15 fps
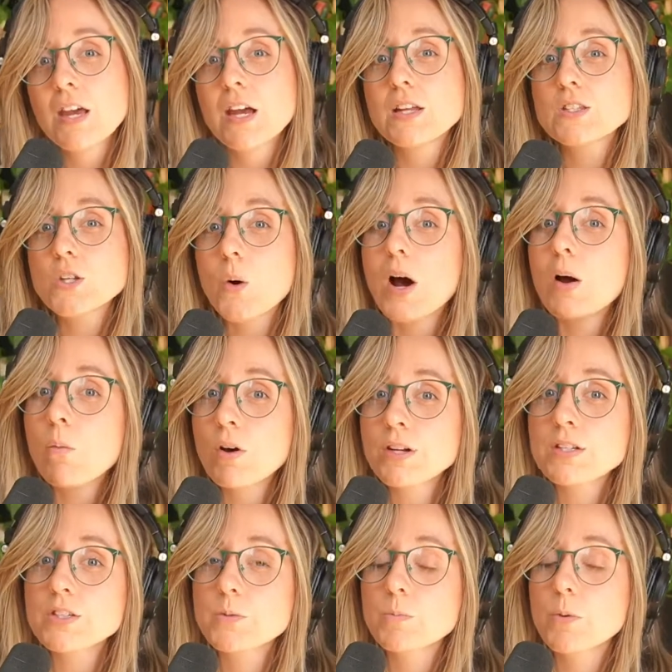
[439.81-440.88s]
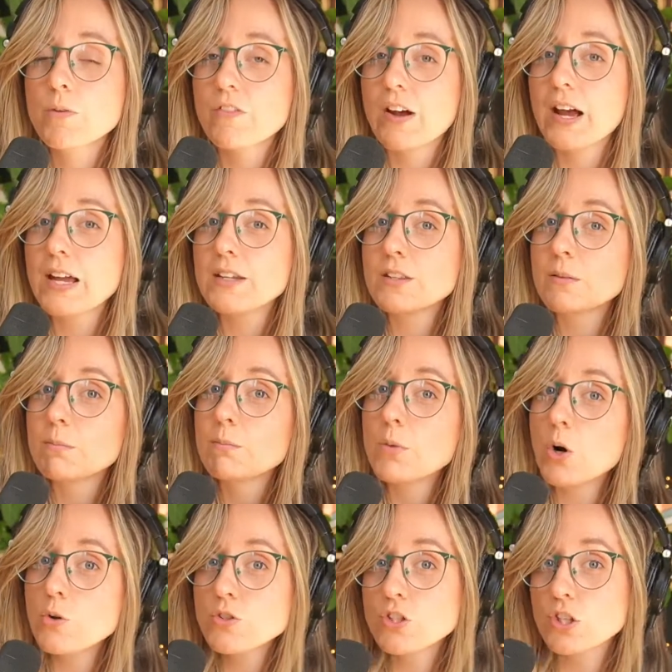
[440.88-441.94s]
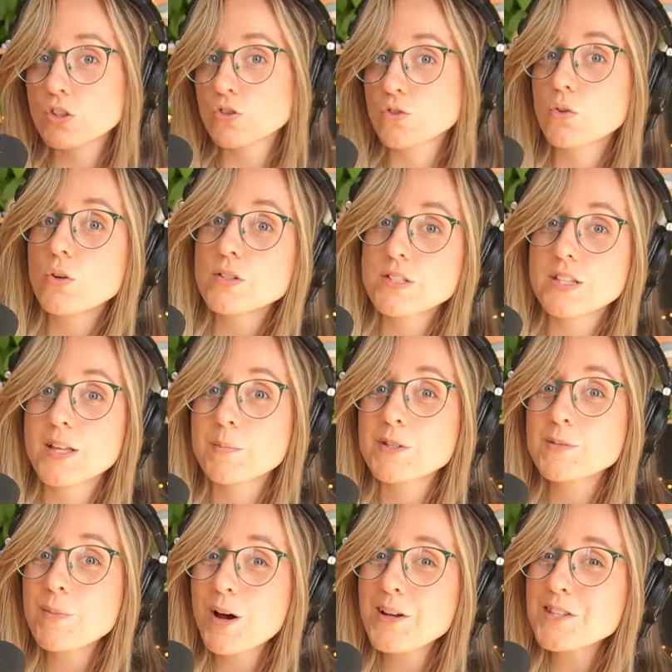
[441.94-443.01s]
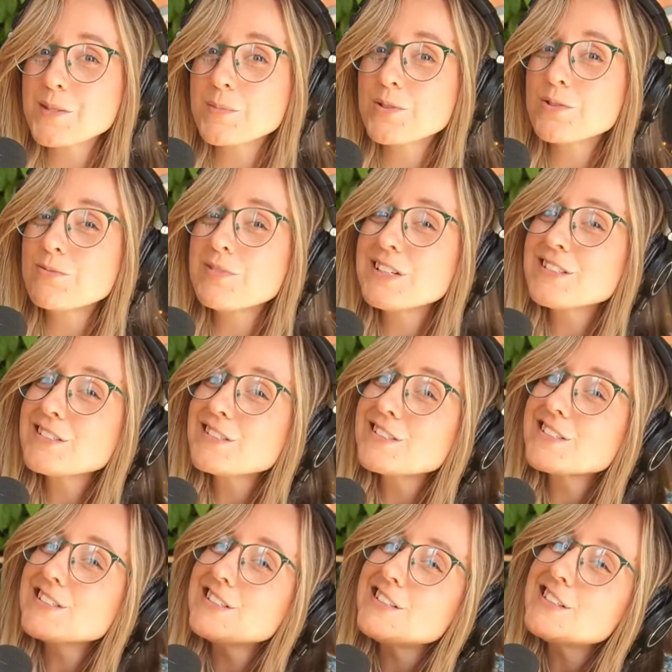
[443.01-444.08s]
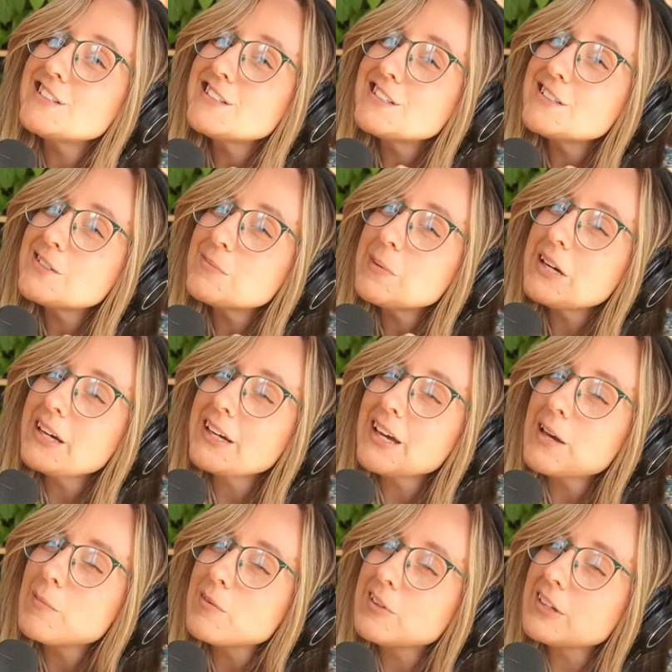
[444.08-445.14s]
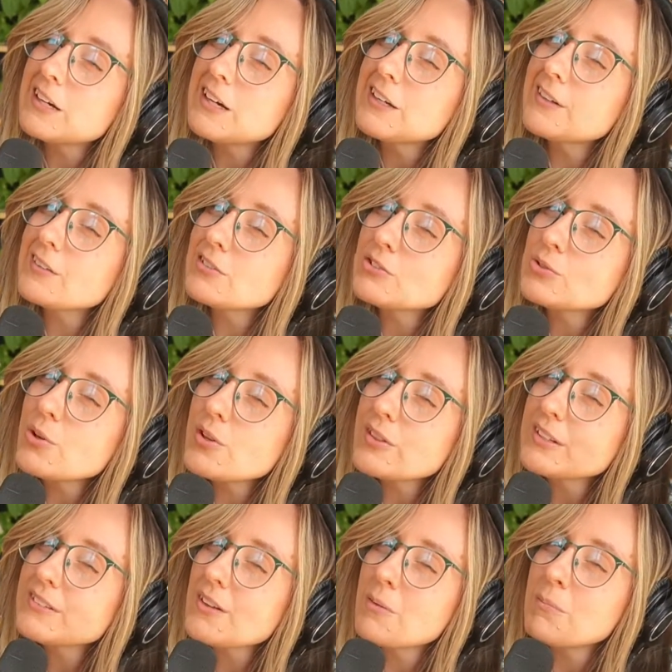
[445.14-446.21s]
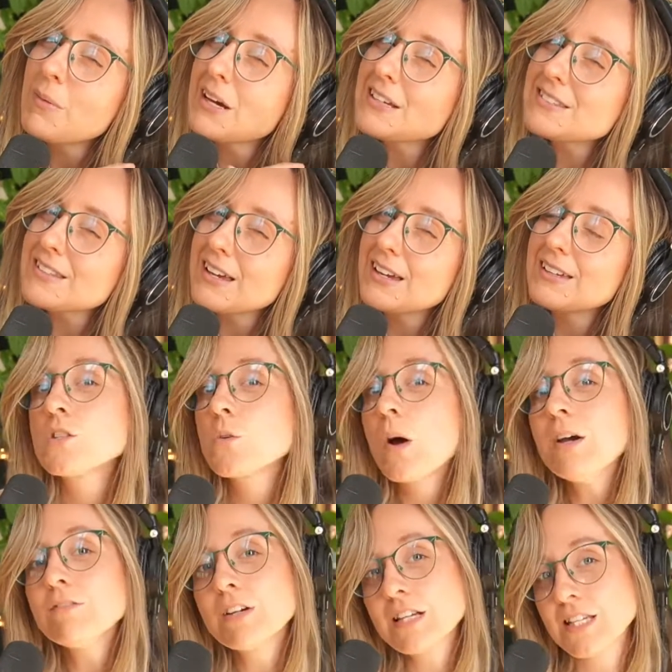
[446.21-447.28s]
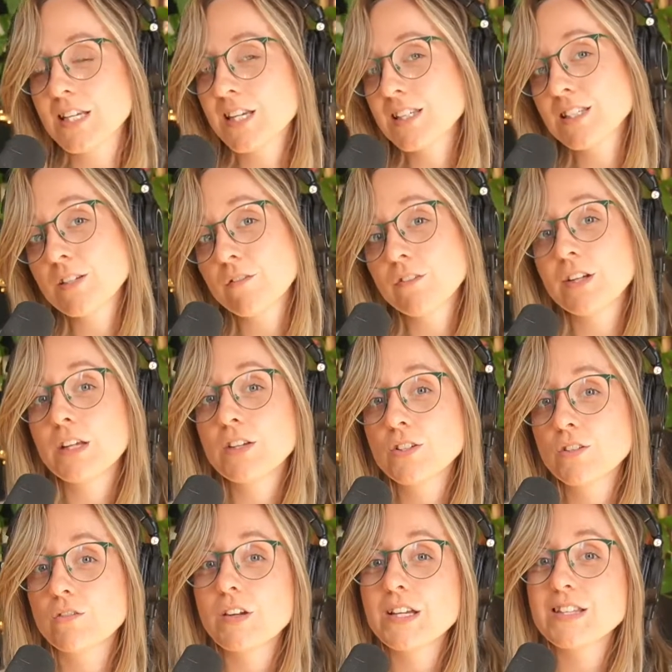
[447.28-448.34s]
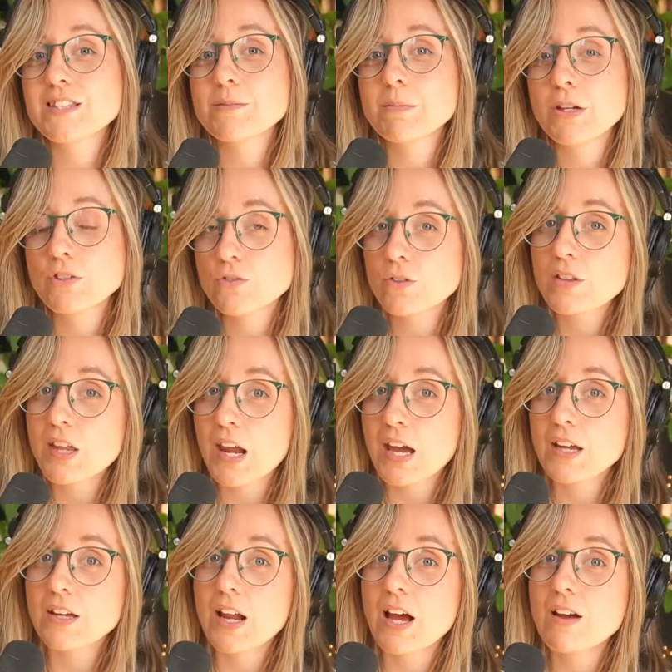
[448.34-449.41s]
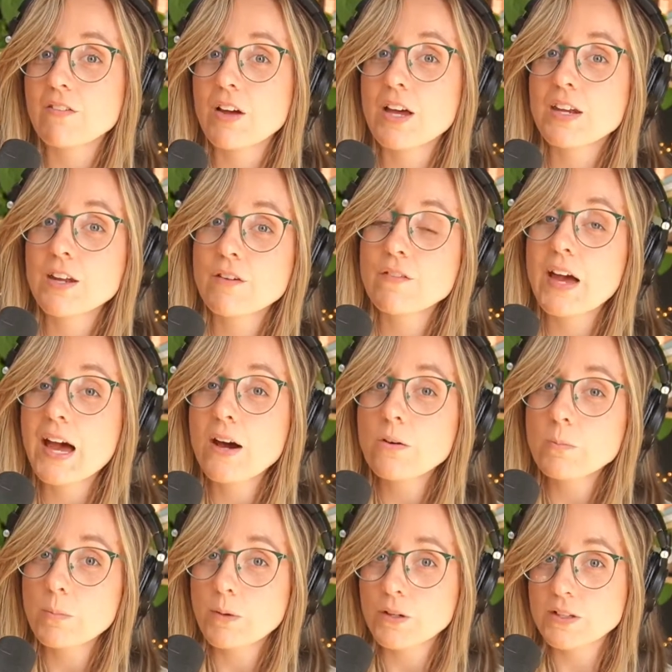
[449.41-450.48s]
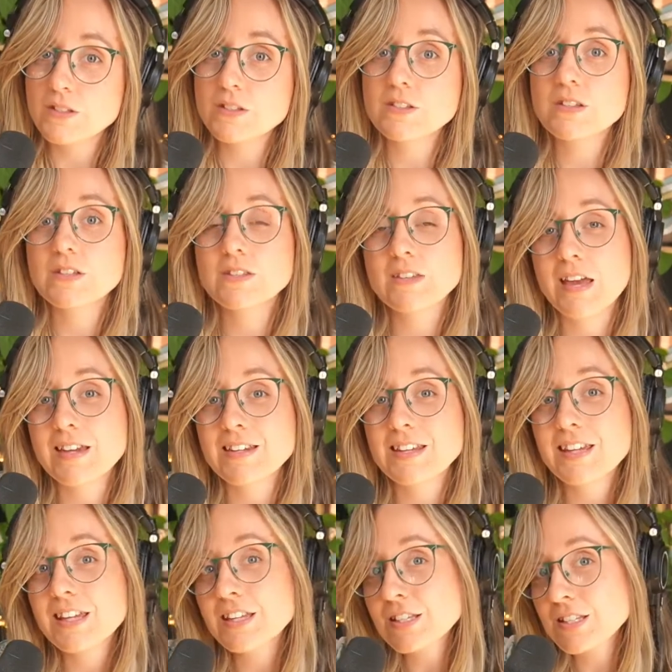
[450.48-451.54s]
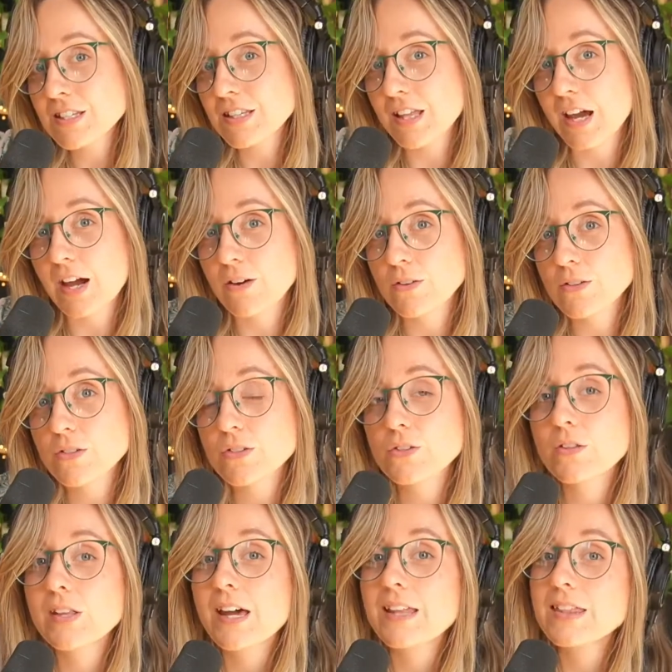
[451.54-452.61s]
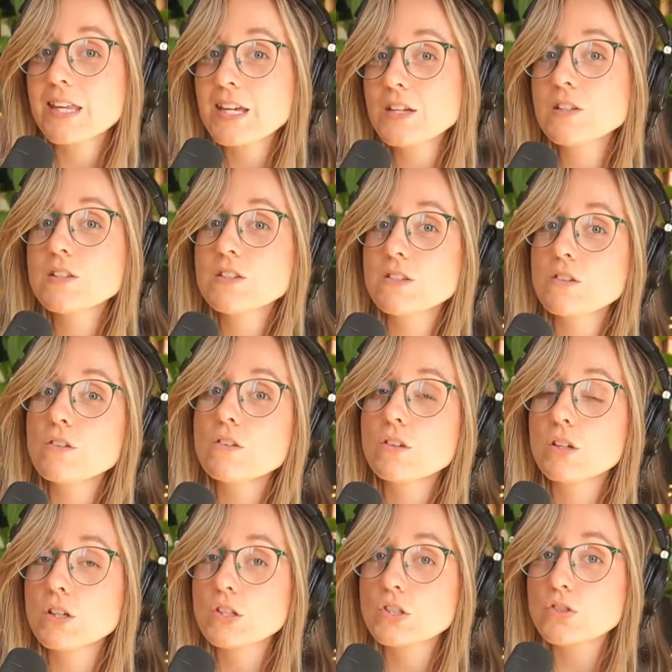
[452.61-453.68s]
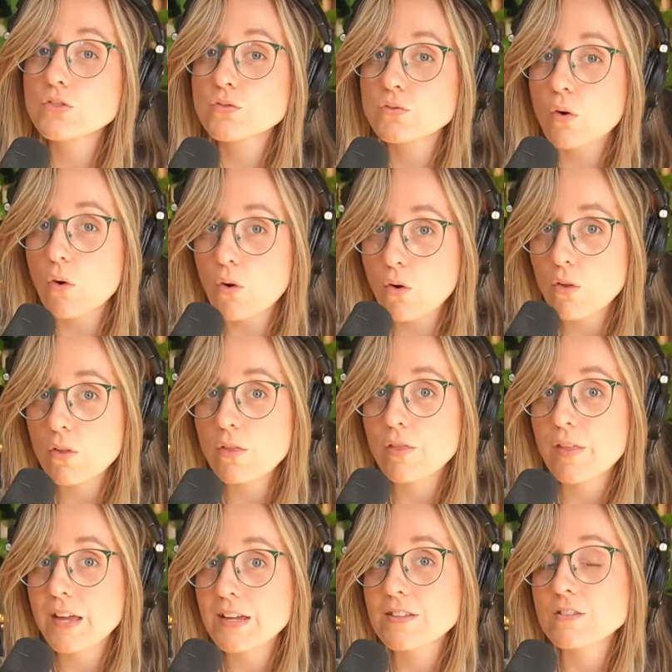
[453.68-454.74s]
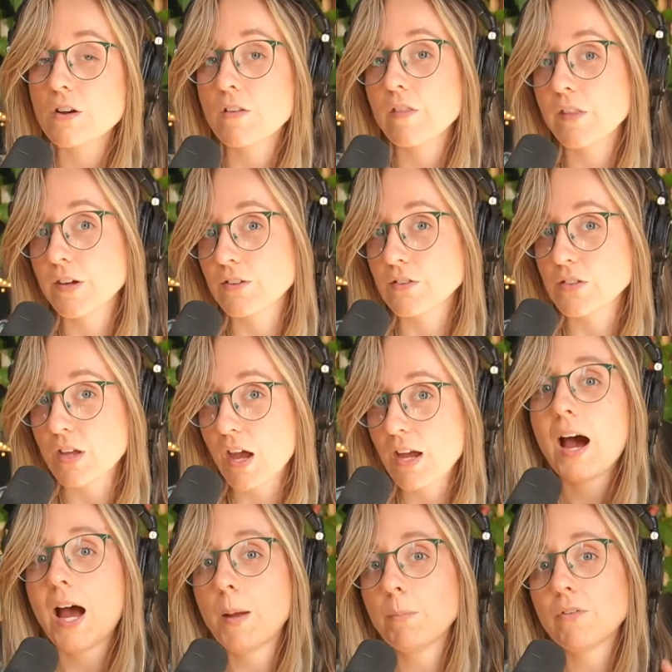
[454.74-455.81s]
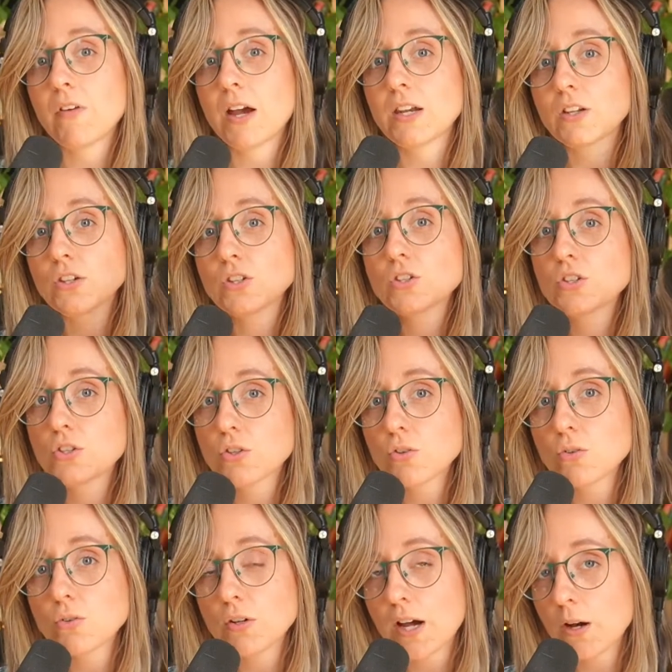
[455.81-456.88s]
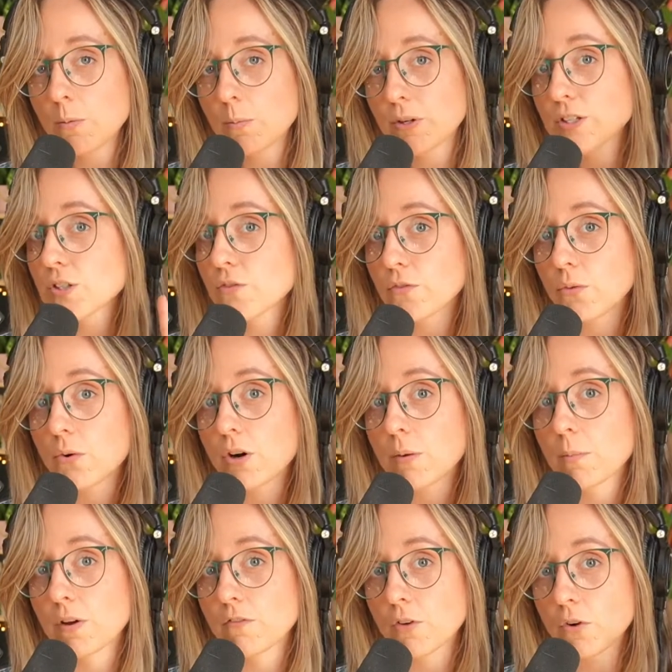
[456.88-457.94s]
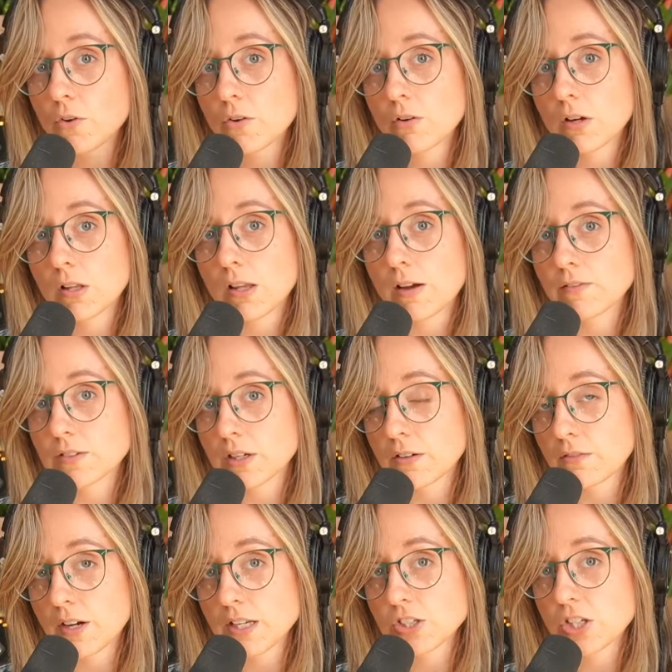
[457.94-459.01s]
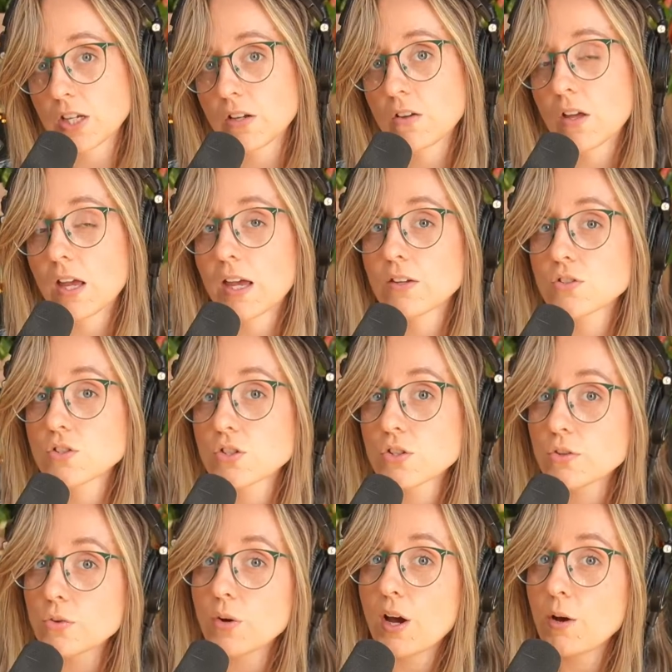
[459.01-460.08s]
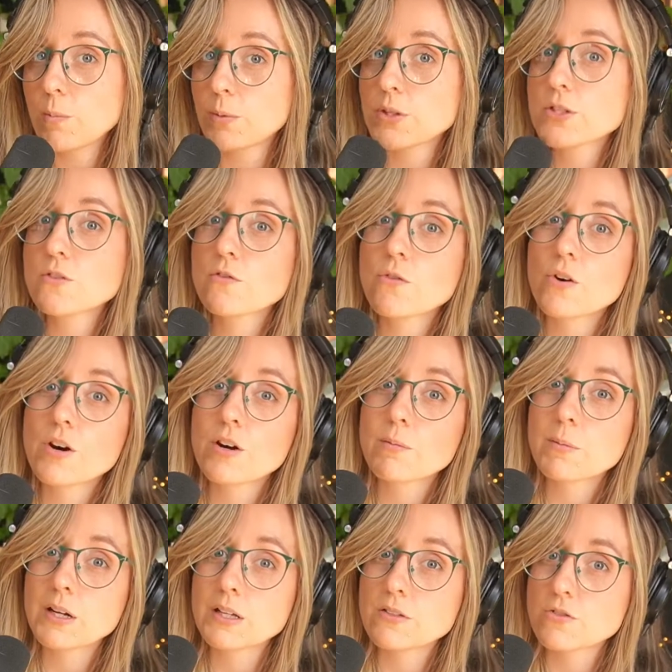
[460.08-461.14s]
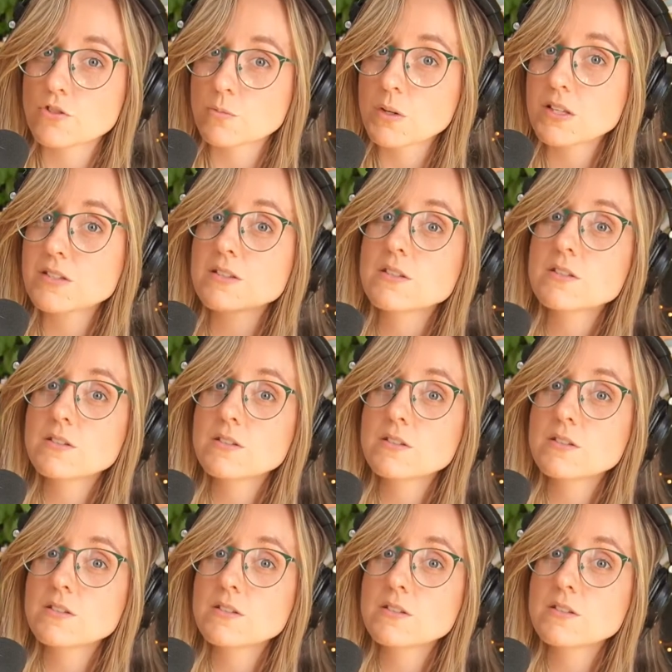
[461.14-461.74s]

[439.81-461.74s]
And so I wanted to provide the most control to them as possible while still being able to kind of control things on my side. So I rented a different interface to make sure that I could have enough outputs to send into the house so that they could still control things on their side. I provided 2 outputs for my vocal, a left and right channel, and 2 outputs for my instruments.